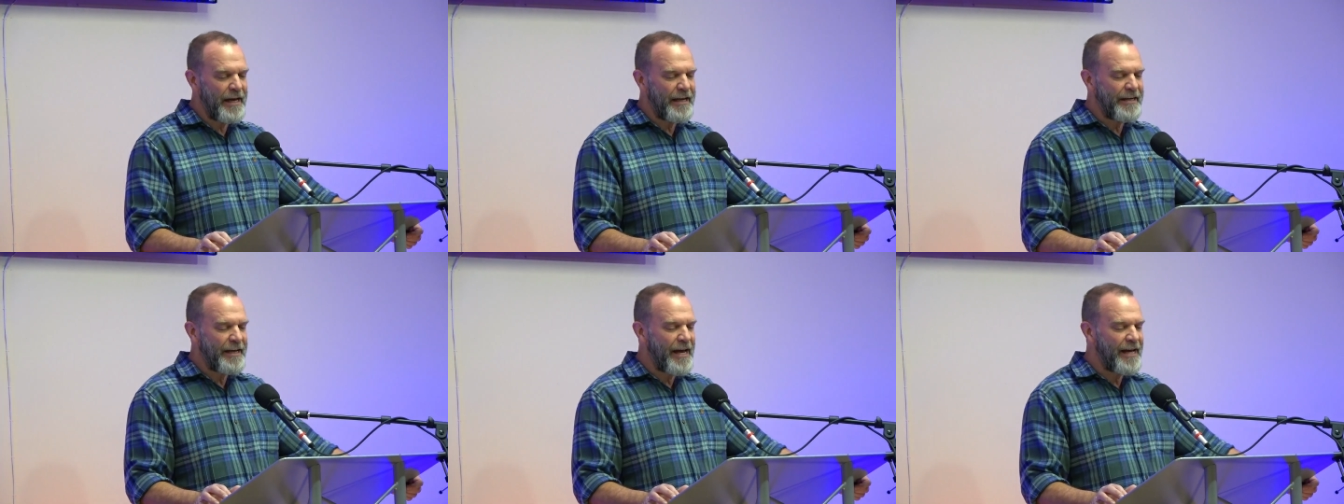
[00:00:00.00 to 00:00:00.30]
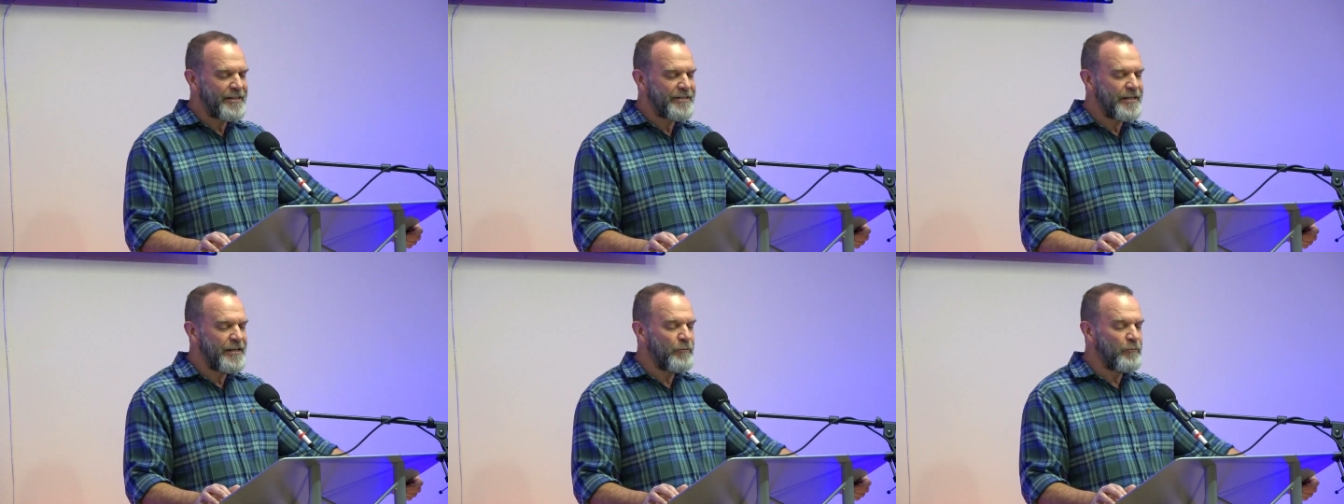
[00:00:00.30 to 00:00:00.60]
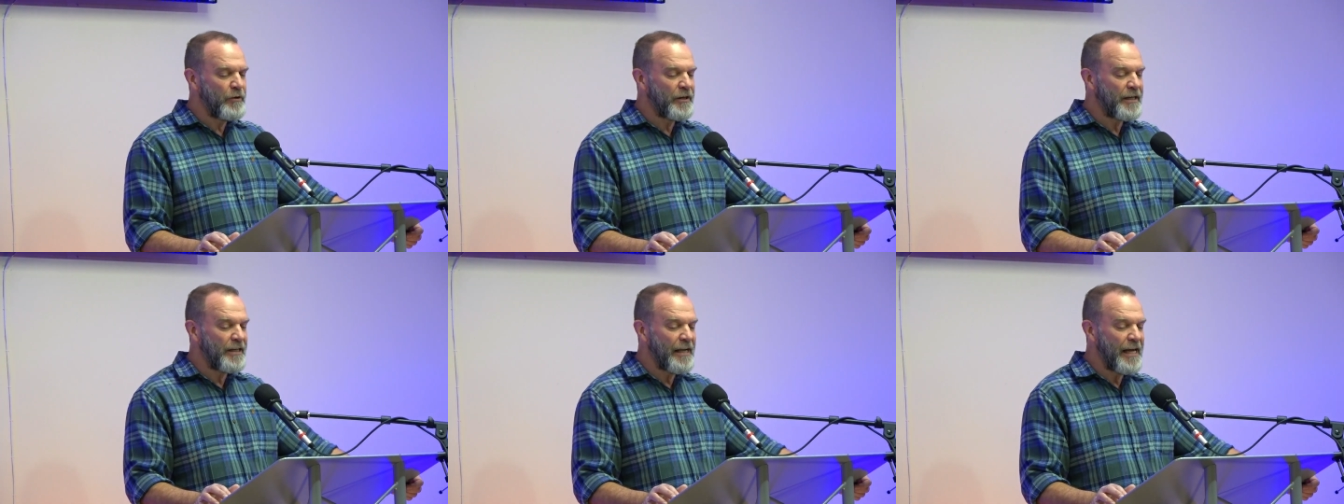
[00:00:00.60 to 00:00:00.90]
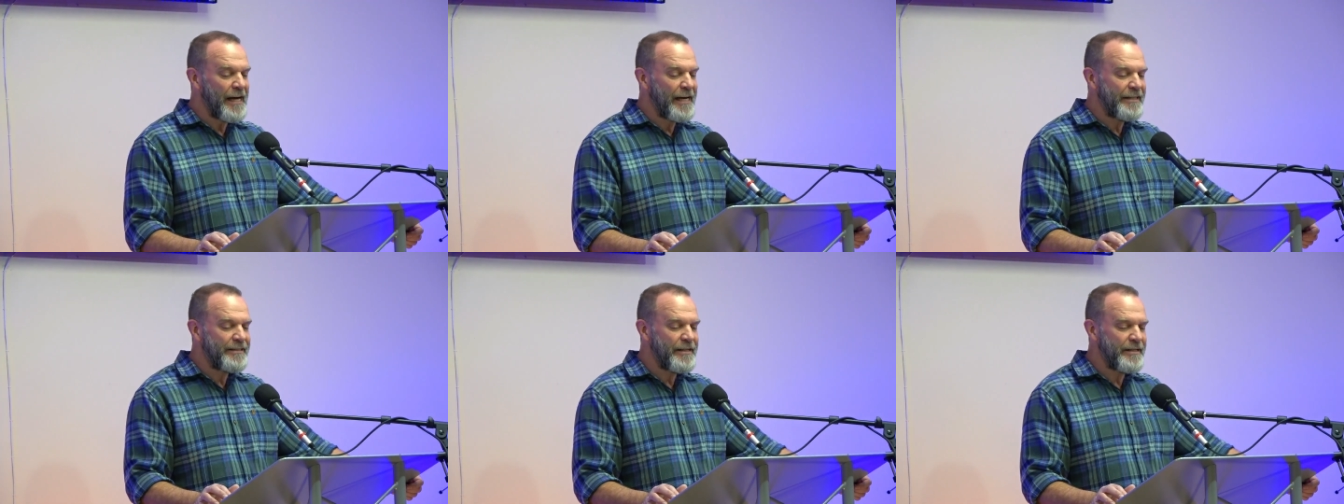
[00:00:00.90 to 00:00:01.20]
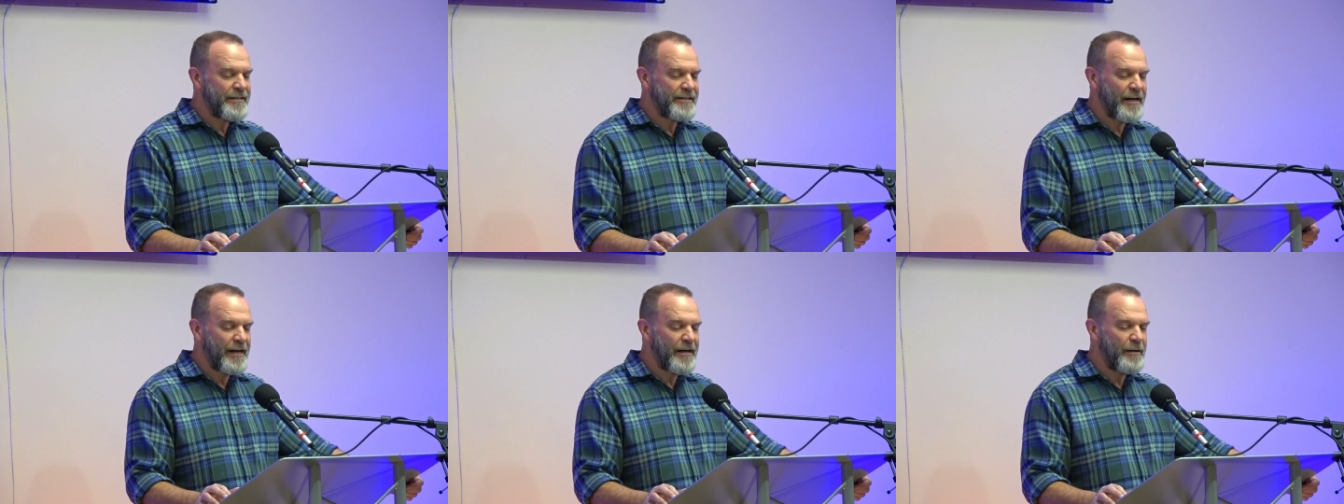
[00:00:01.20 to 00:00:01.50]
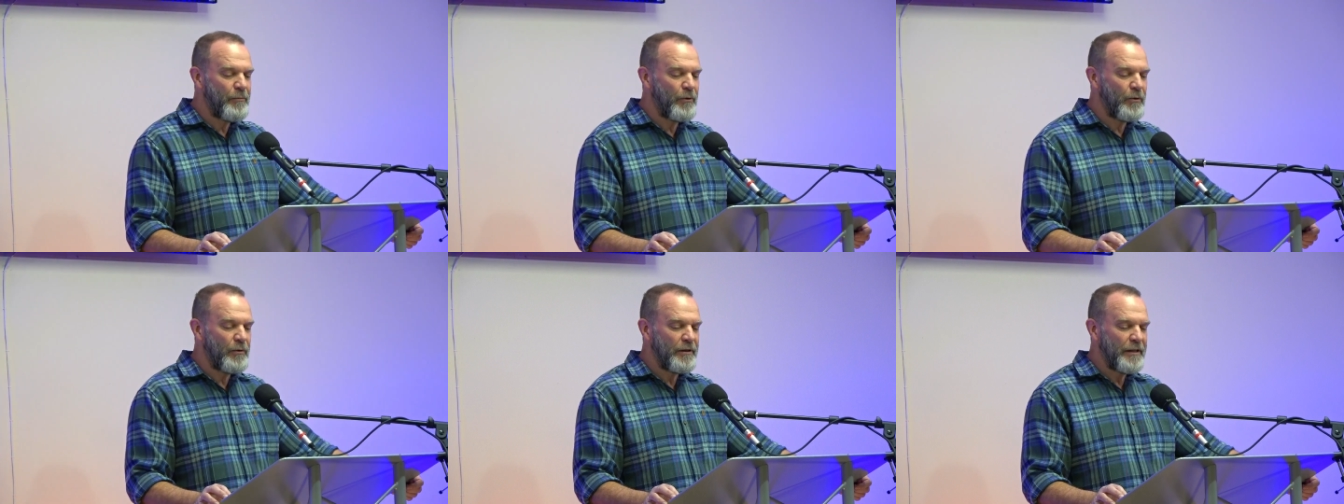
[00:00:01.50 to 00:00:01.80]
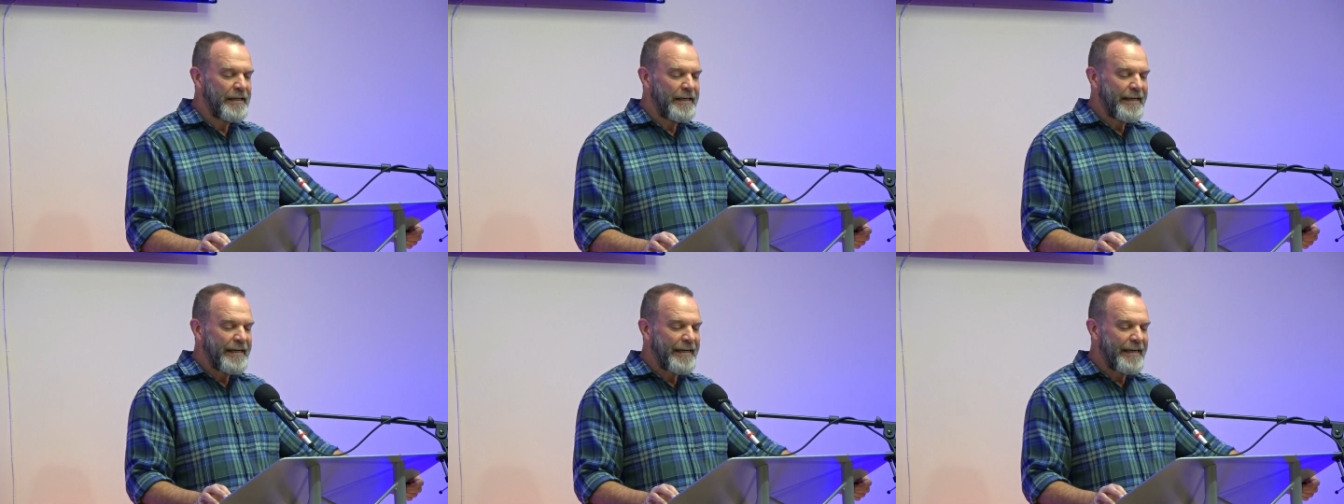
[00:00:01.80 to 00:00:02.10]
And as he reclined at
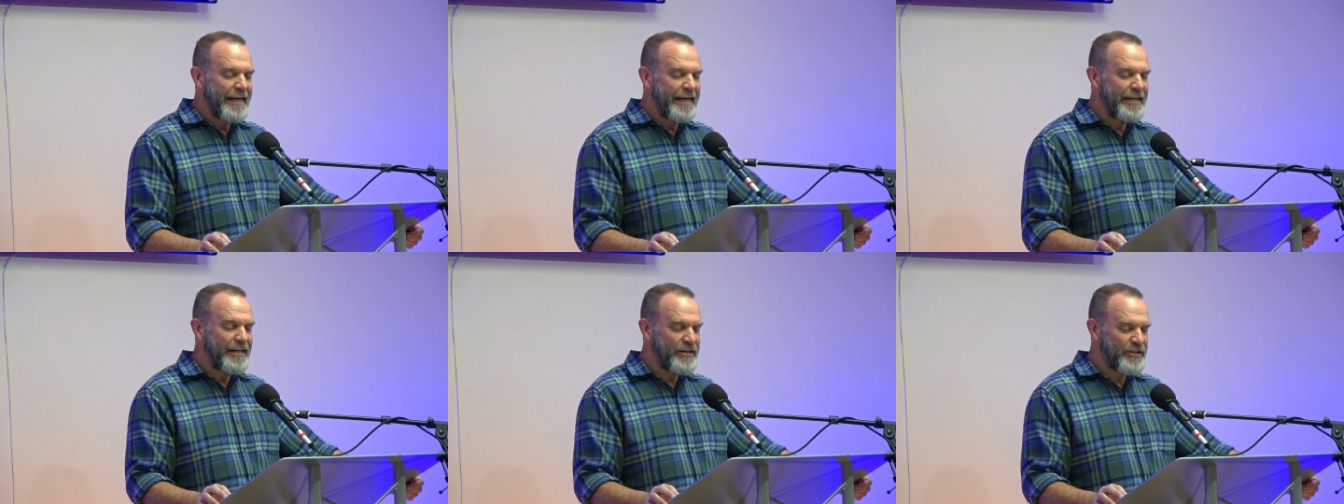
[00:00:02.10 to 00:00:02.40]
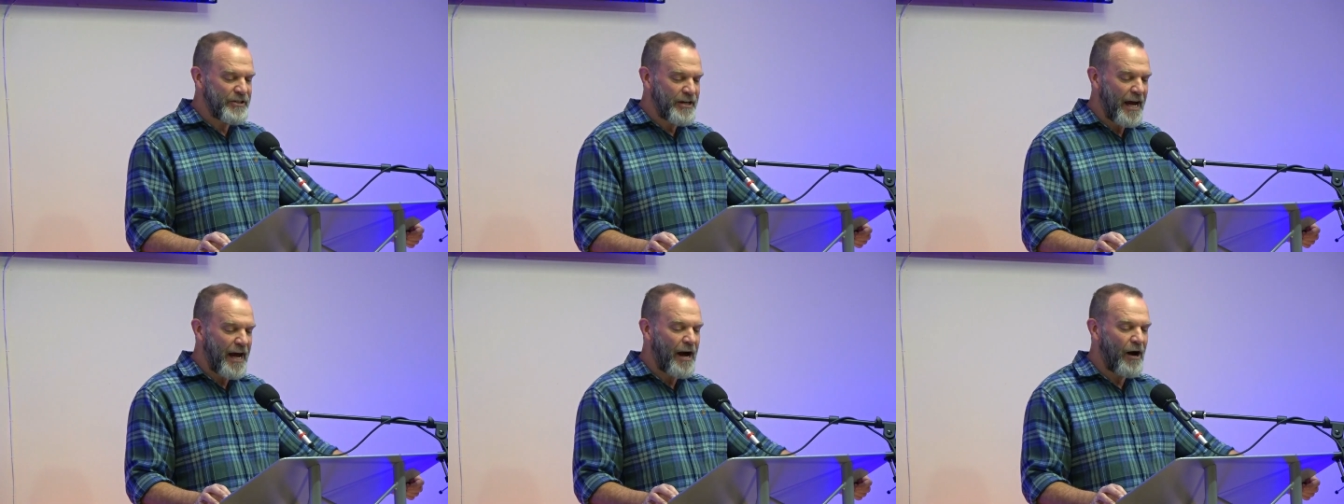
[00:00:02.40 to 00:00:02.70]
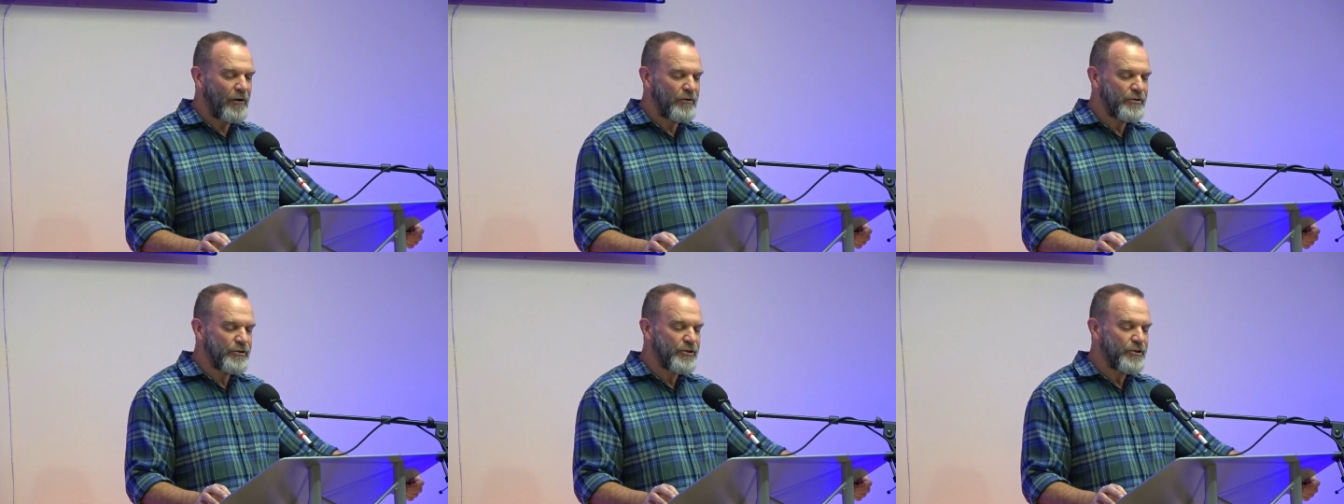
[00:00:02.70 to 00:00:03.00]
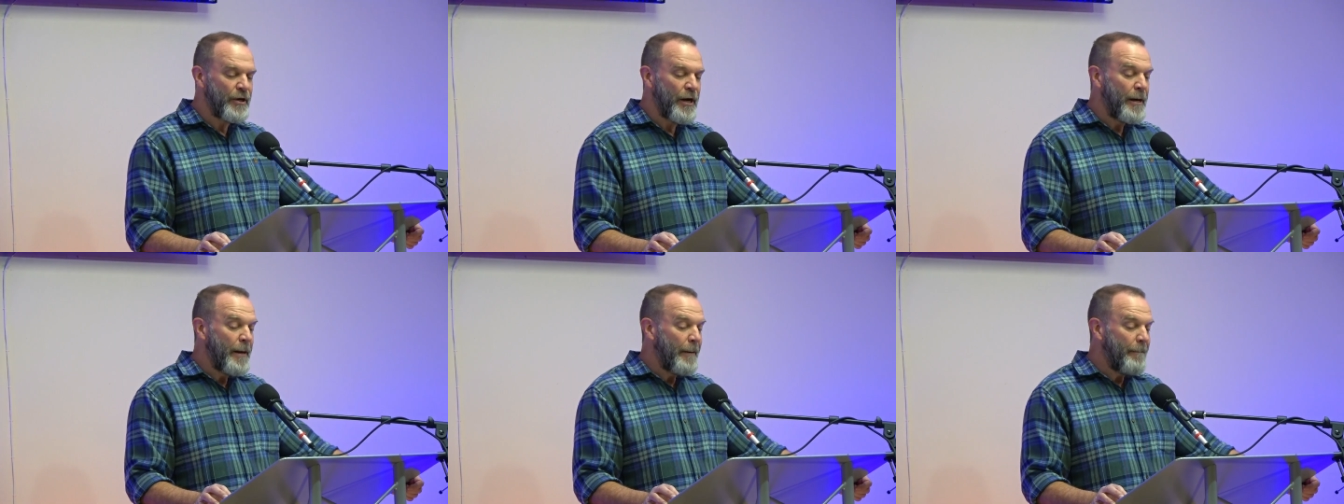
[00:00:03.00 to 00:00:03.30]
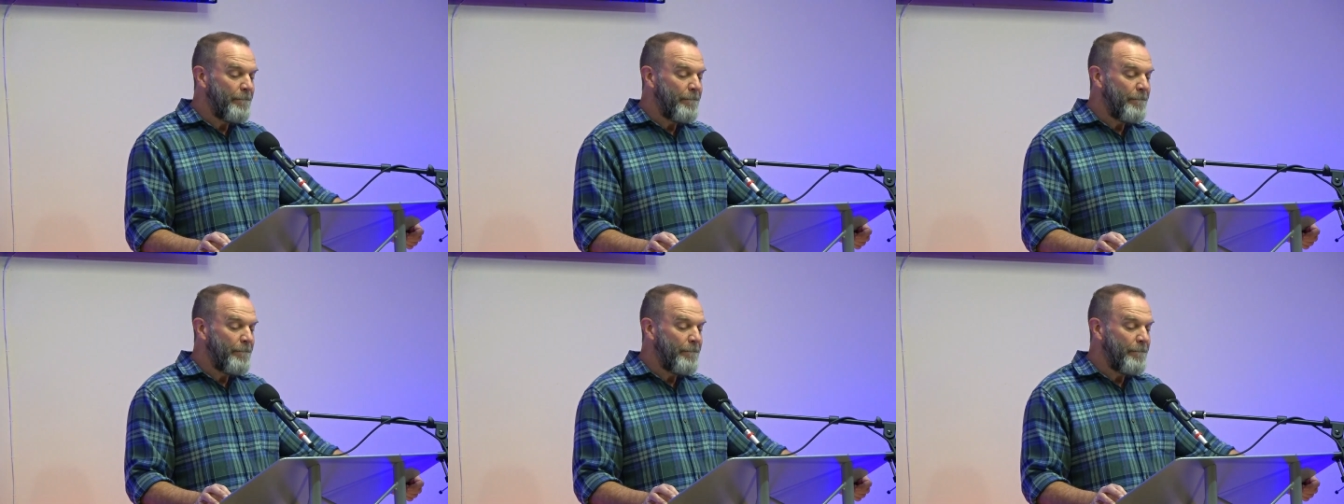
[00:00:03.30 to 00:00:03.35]
table in his house,